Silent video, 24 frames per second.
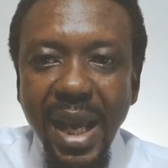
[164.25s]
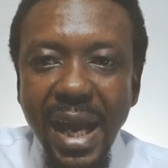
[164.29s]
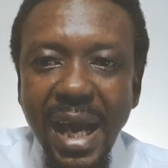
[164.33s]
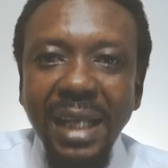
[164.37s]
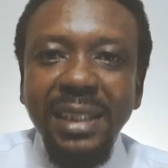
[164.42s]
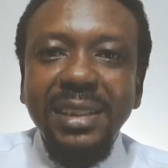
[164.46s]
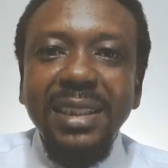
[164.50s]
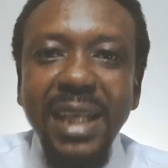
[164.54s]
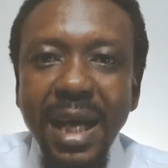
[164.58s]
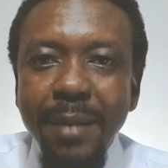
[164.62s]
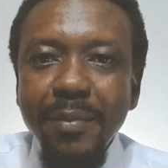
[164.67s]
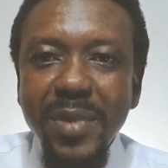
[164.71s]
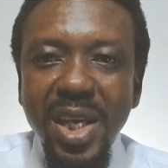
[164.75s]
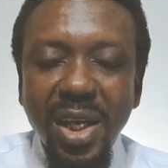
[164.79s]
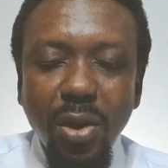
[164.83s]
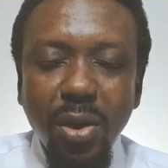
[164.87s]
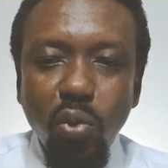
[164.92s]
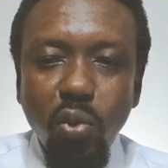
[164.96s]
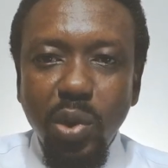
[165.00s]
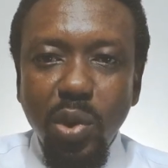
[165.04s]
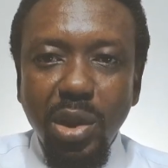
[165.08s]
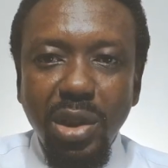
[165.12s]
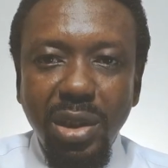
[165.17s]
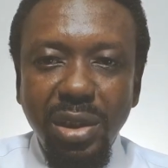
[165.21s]
Adamic
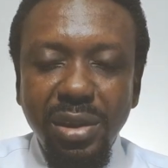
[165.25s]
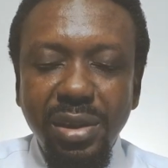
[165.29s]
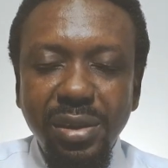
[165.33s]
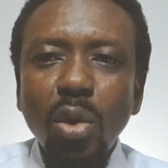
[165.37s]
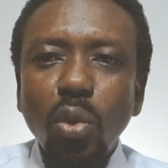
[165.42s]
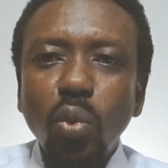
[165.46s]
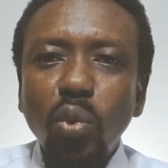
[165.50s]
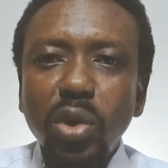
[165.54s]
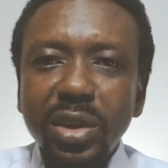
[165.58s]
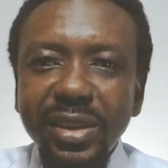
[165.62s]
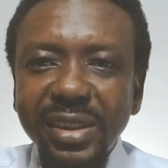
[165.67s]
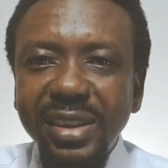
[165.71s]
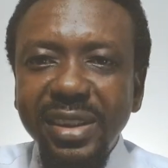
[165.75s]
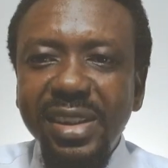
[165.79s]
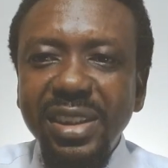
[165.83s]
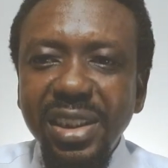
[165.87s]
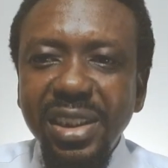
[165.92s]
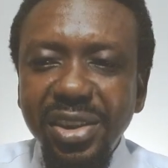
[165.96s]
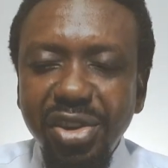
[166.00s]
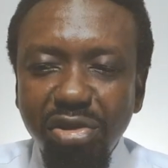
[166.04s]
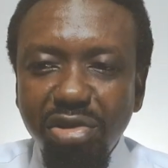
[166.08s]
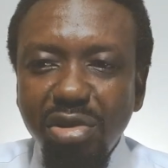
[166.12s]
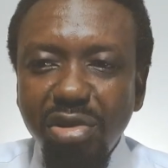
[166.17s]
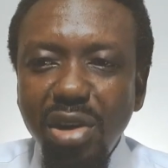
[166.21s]
world was
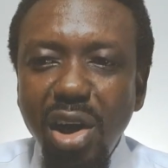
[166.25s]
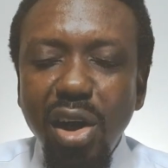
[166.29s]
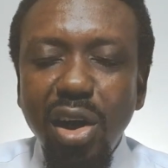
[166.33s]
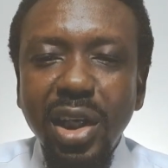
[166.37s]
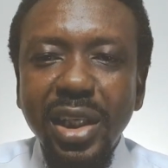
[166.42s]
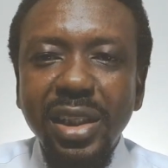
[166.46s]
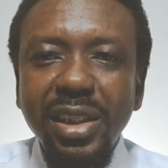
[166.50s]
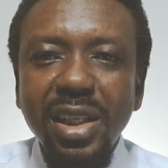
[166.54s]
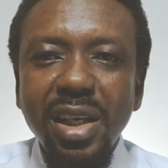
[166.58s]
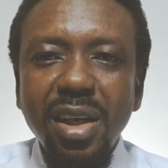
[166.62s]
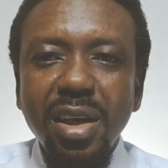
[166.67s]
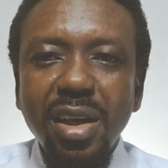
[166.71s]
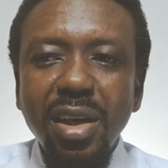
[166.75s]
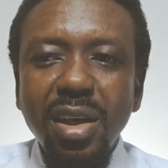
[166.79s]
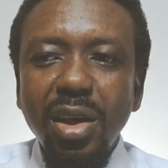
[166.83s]
destroyed